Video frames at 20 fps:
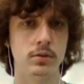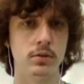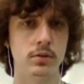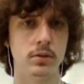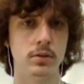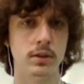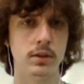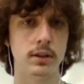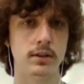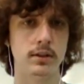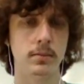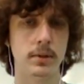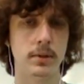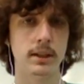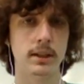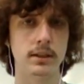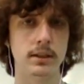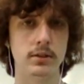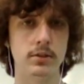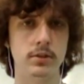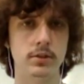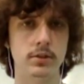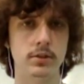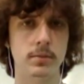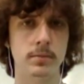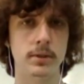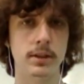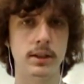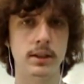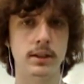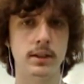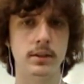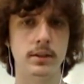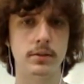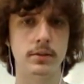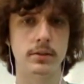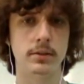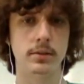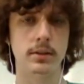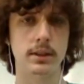Let somebody jumping in here
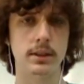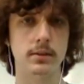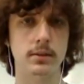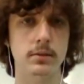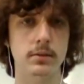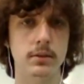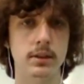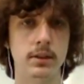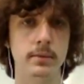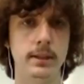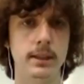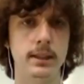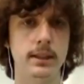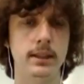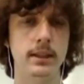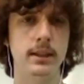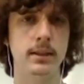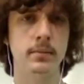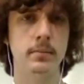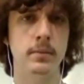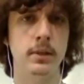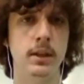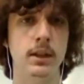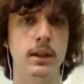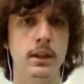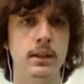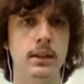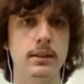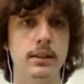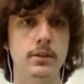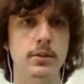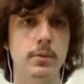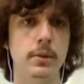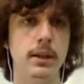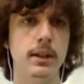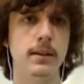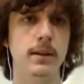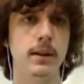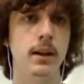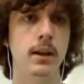real quick. Well, let me get them
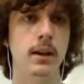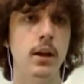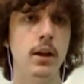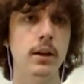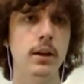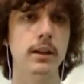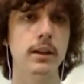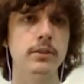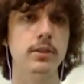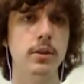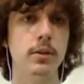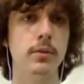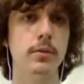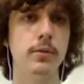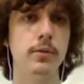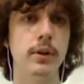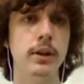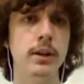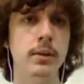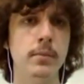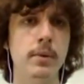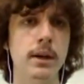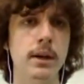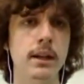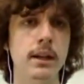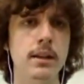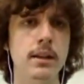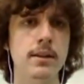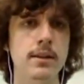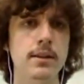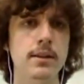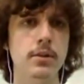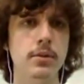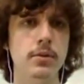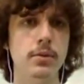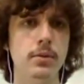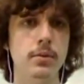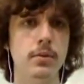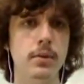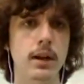situated. Okay, so for anybody
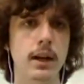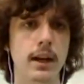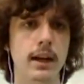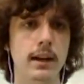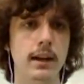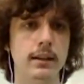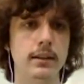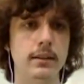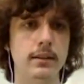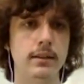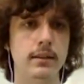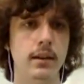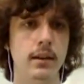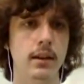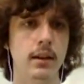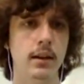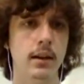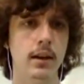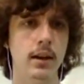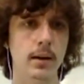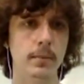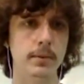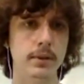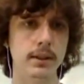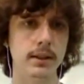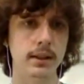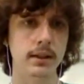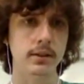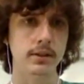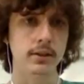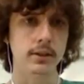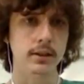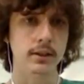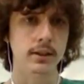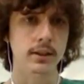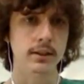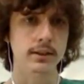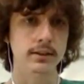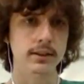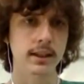who has hopped in here,
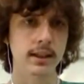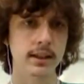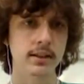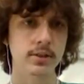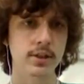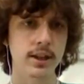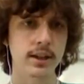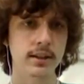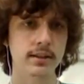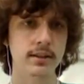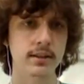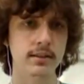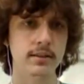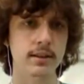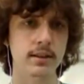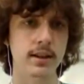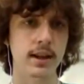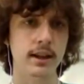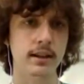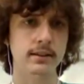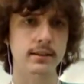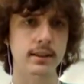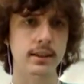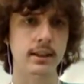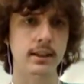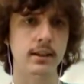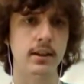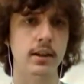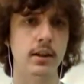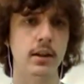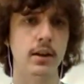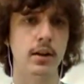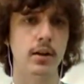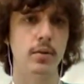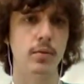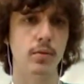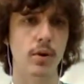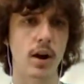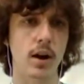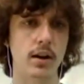second chances, dancing,
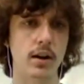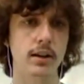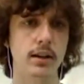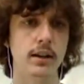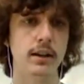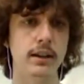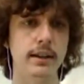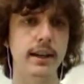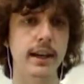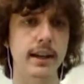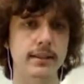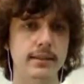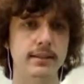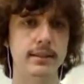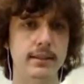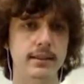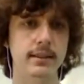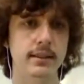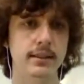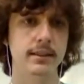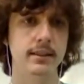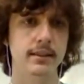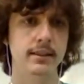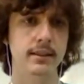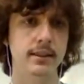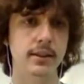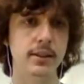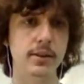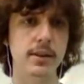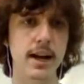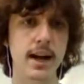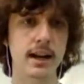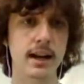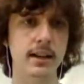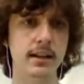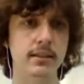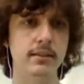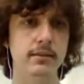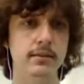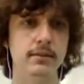rock. Yes, you got it.
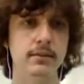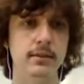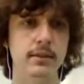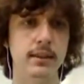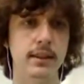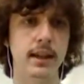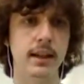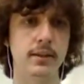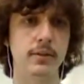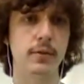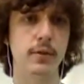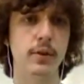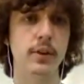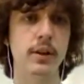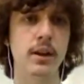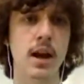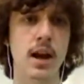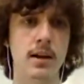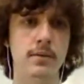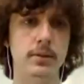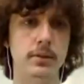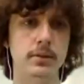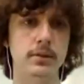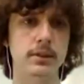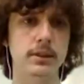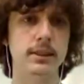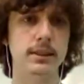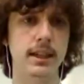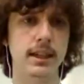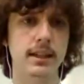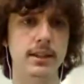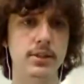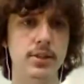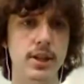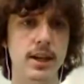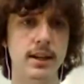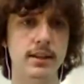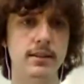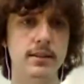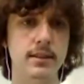That's for the novel. Second
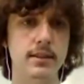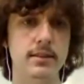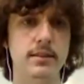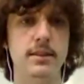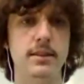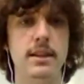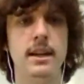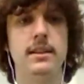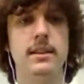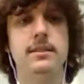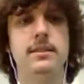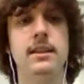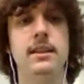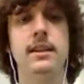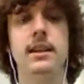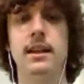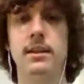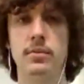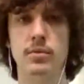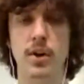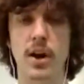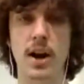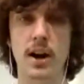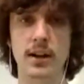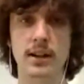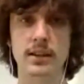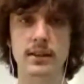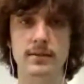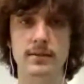chances, dancing, and rock.